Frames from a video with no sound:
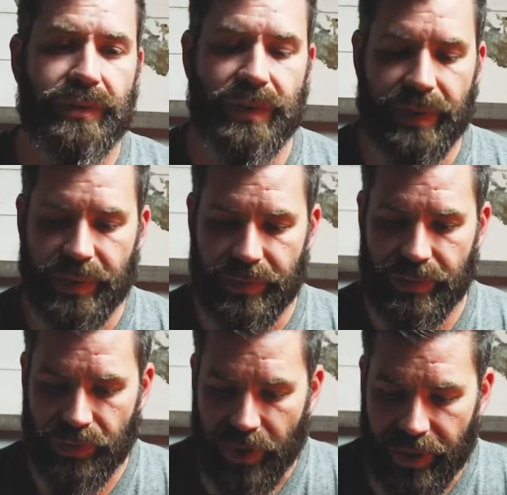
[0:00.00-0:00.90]
just to
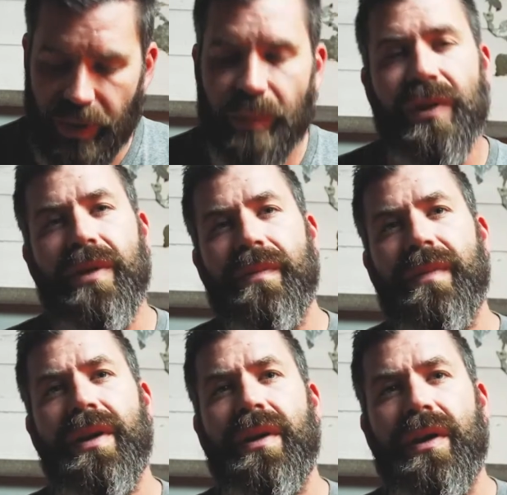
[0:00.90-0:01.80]
try to help
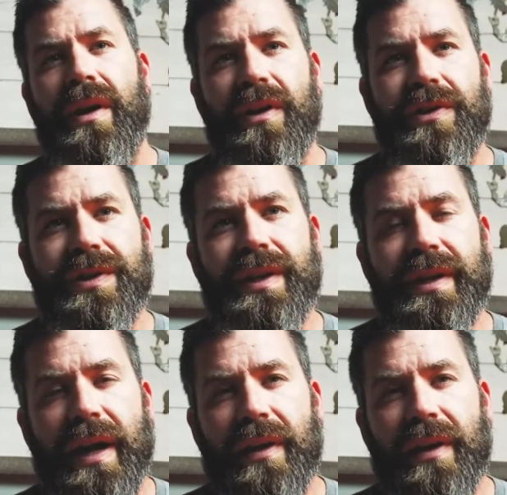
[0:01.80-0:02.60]
them understand